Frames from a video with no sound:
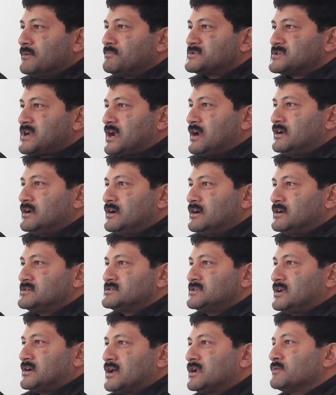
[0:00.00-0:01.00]
up
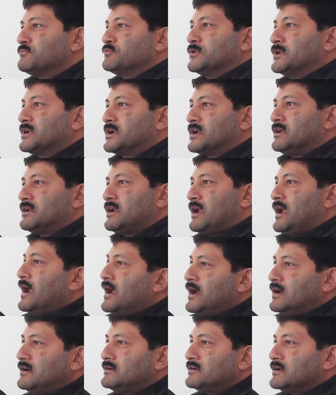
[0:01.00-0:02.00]
standards that are poorer,
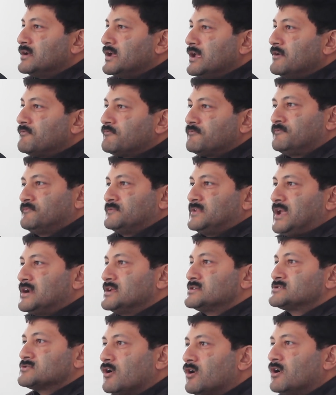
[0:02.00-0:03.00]
and if that
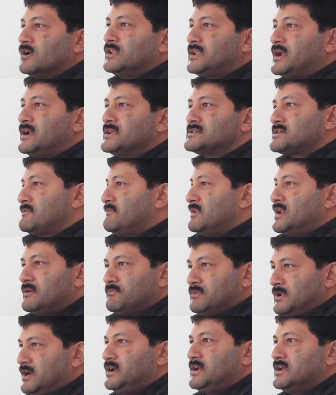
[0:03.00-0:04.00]
is all that is
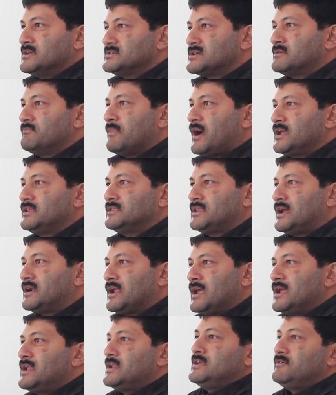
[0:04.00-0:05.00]
available, Indians are buying that
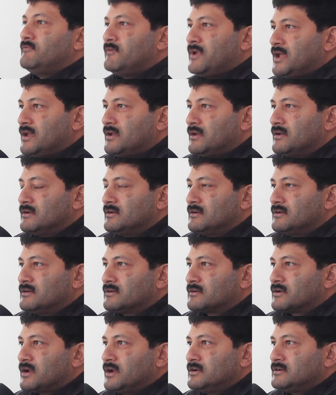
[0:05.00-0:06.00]
anyway,
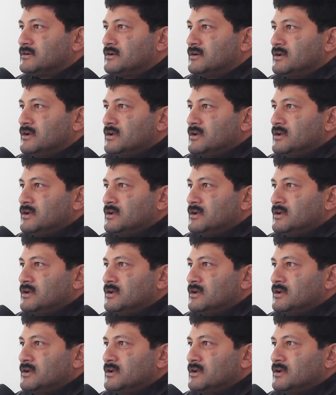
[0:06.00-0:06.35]
right?